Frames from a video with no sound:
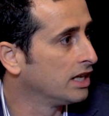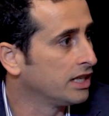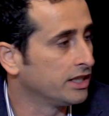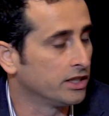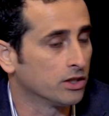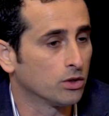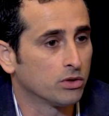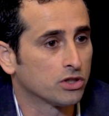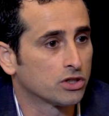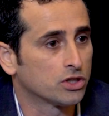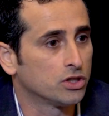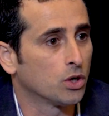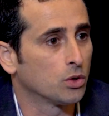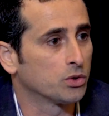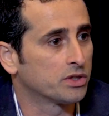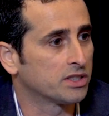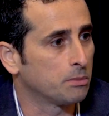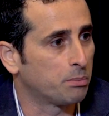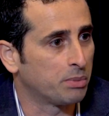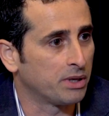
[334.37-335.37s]
There's no
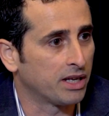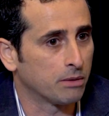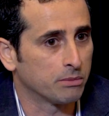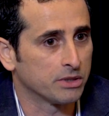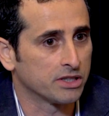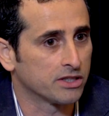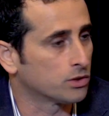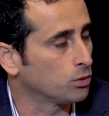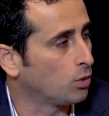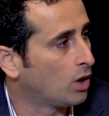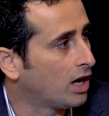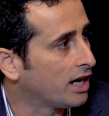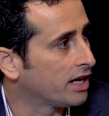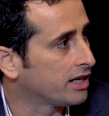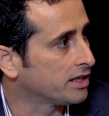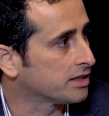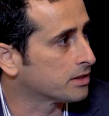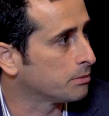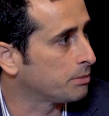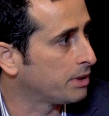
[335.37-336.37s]
CPM that's too
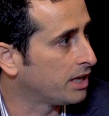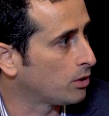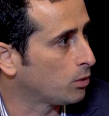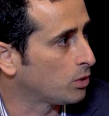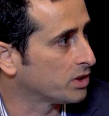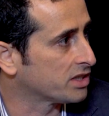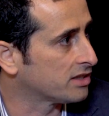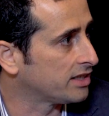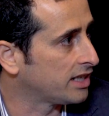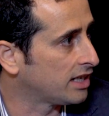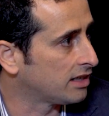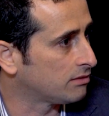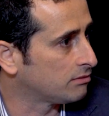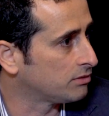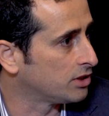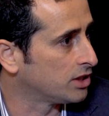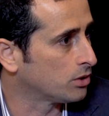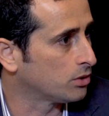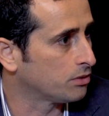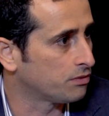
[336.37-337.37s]
high. It's about what's there.
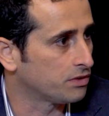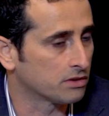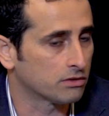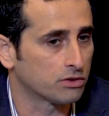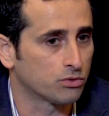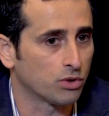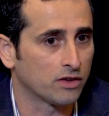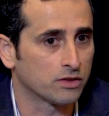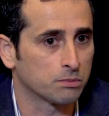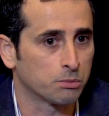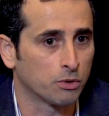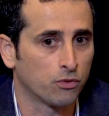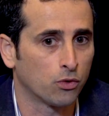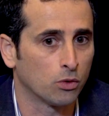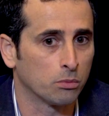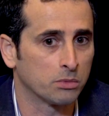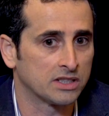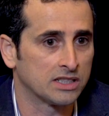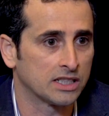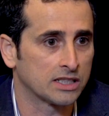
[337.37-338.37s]
If it drives
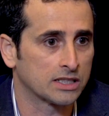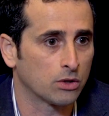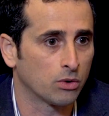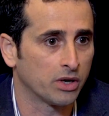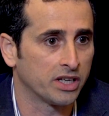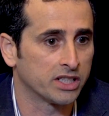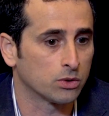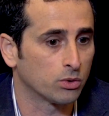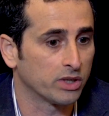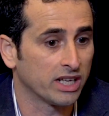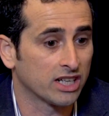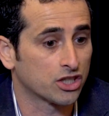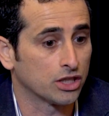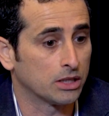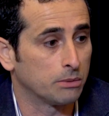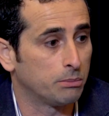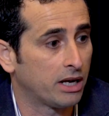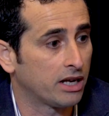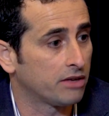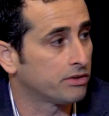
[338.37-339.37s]
performance, that's great. So we
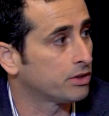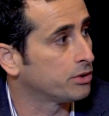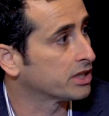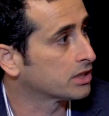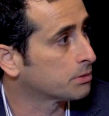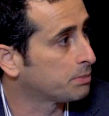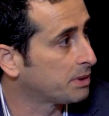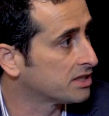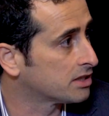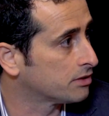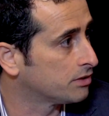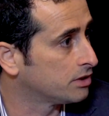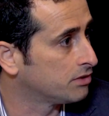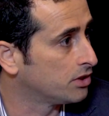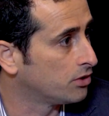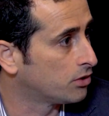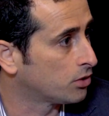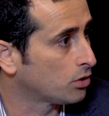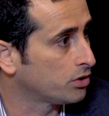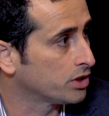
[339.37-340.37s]
actually buy very expensive
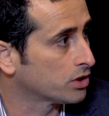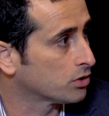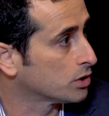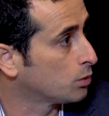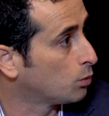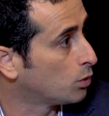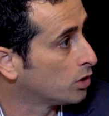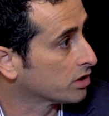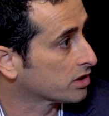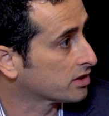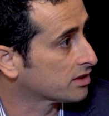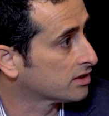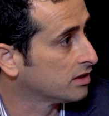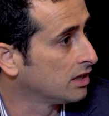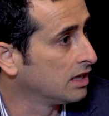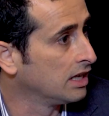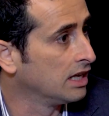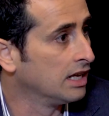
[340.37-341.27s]
inventory because it works.